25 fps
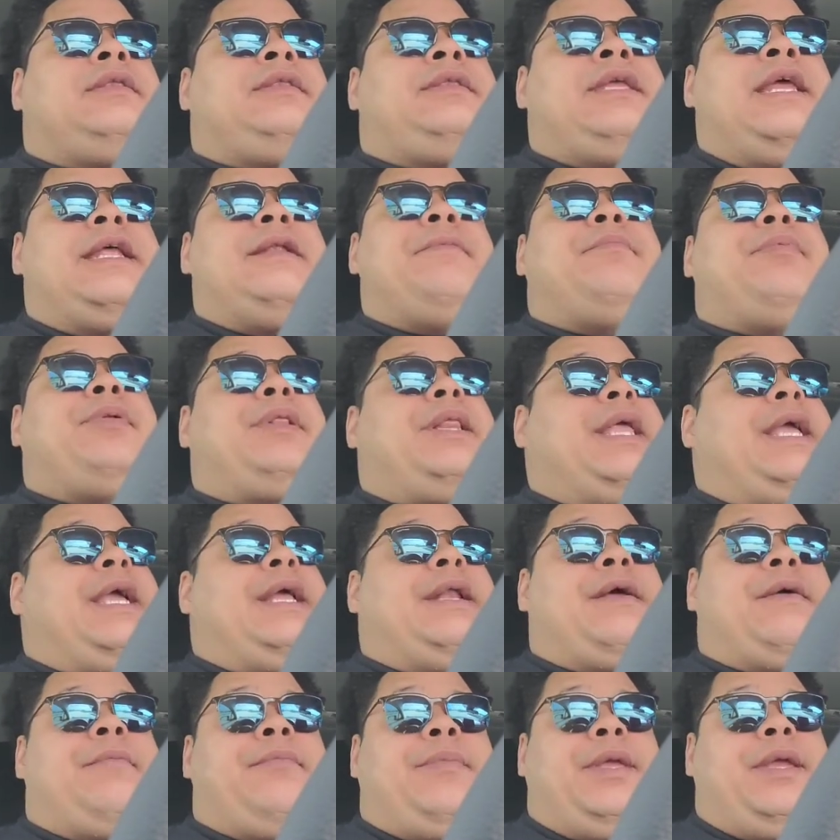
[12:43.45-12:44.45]
Didn't
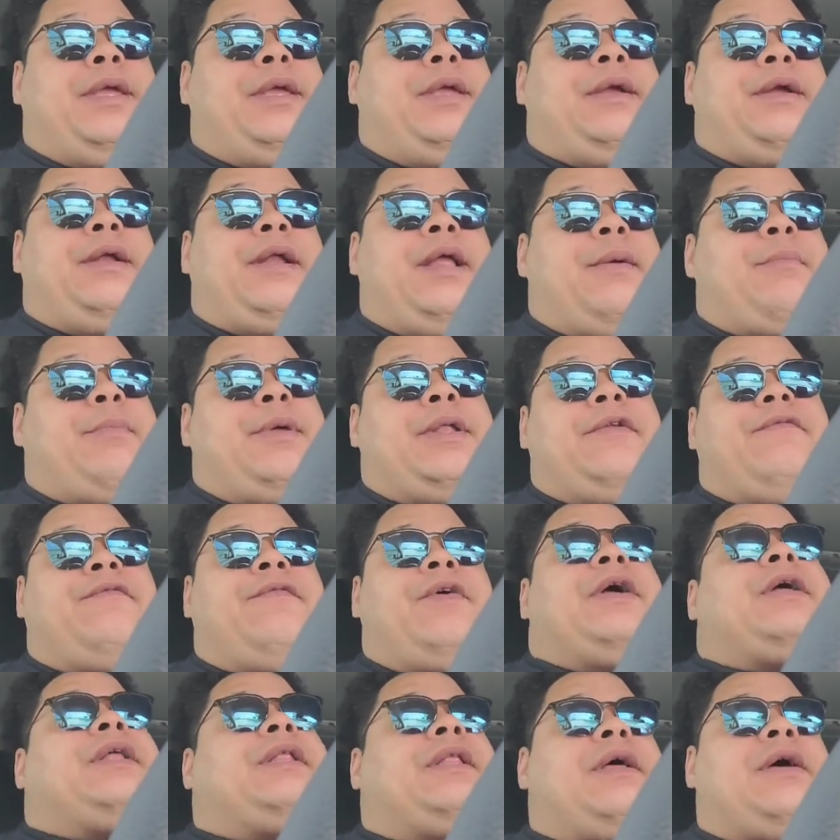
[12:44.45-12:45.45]
plan on being here that
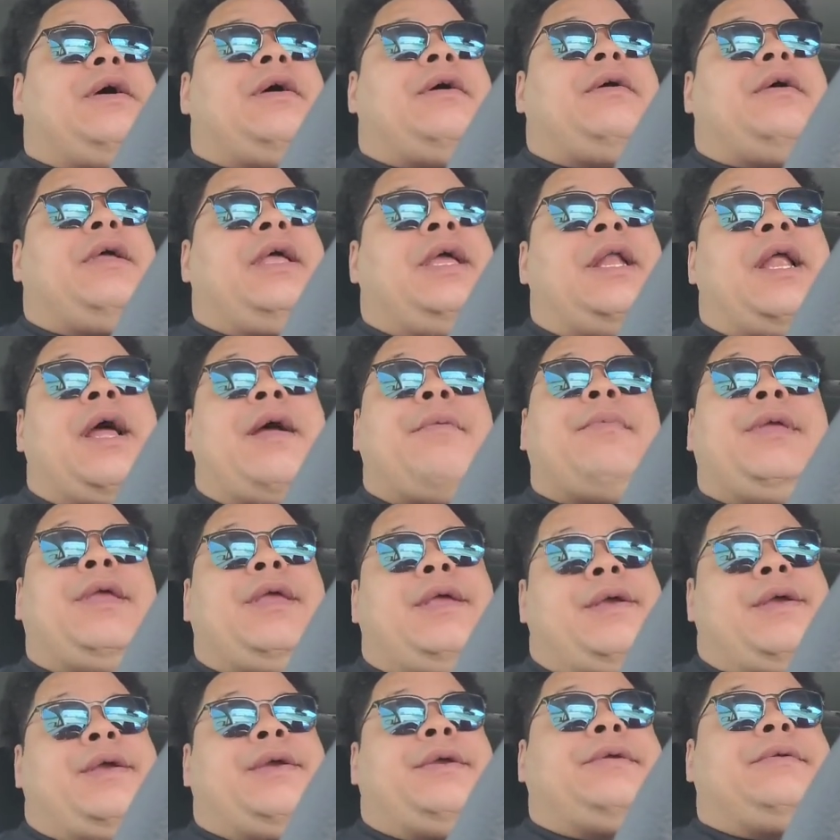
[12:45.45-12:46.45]
motherfucking long, and I'm
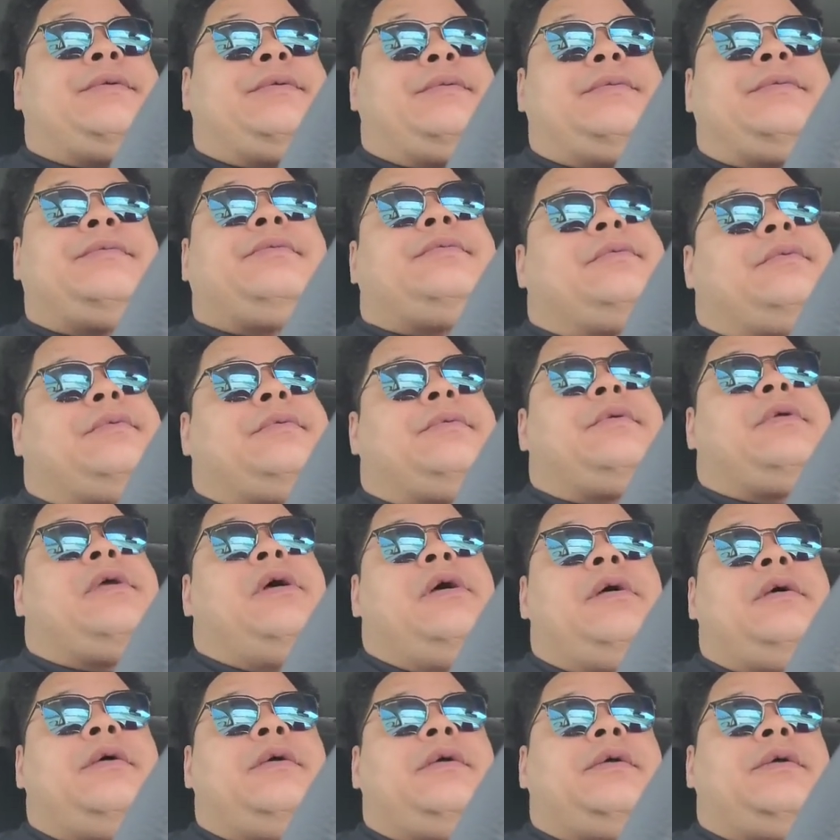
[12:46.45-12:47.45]
here.
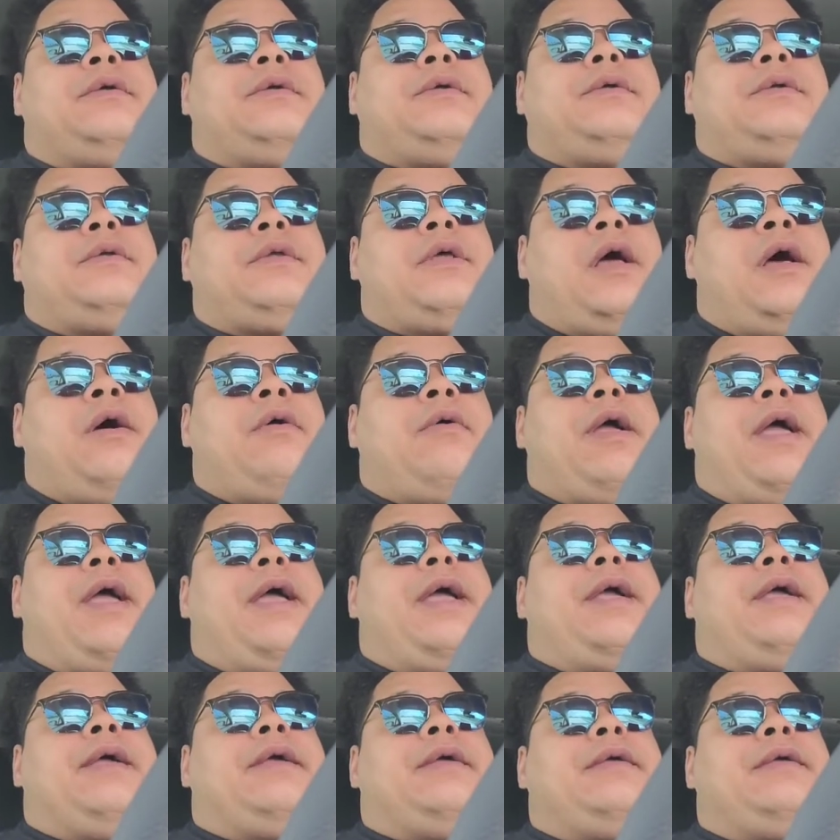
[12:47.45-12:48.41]
Okay?